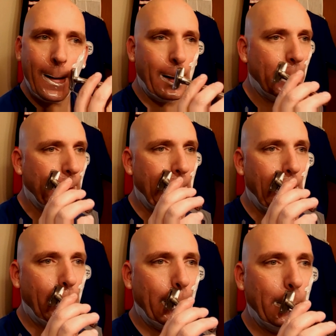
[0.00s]
At the
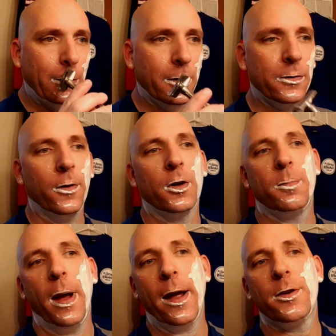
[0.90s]
time, this was his
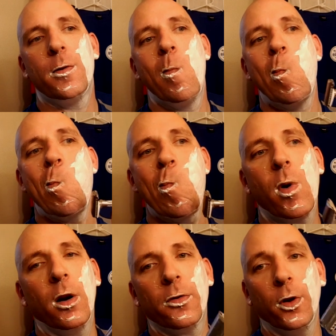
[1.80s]
first batch,
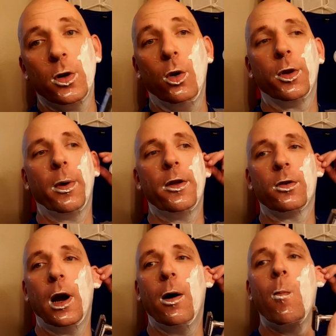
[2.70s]
or his first, only
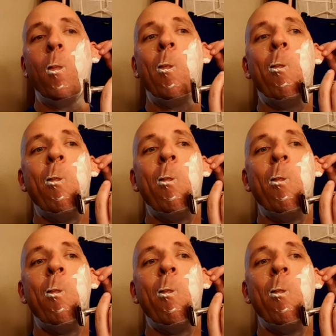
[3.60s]
razor out.